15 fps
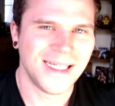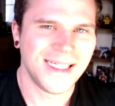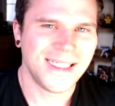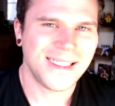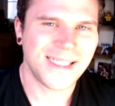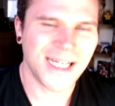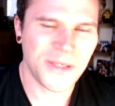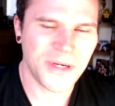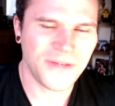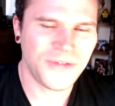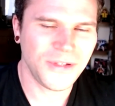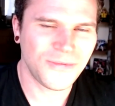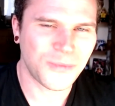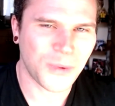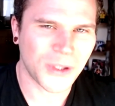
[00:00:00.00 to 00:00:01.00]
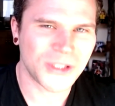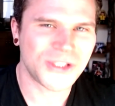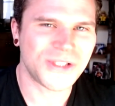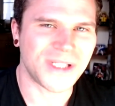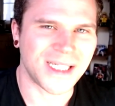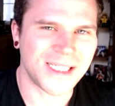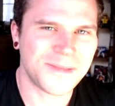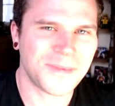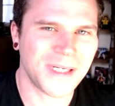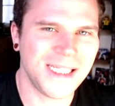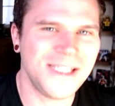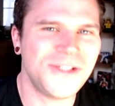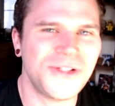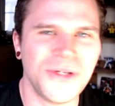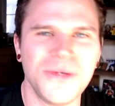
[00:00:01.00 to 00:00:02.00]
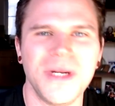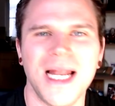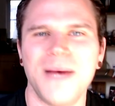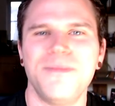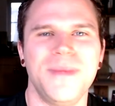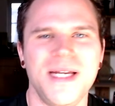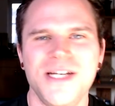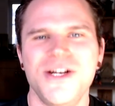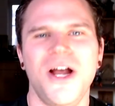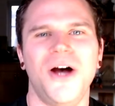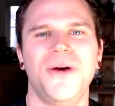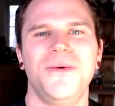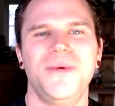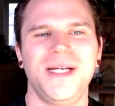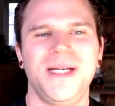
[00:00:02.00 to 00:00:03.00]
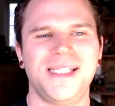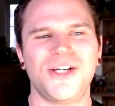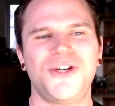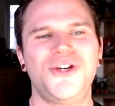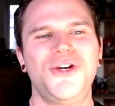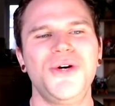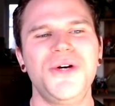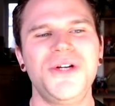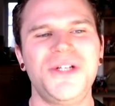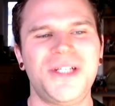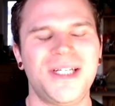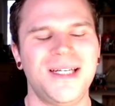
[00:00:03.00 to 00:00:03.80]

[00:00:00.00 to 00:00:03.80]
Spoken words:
So anyway, if you've watched this, please do let me know. It's a good...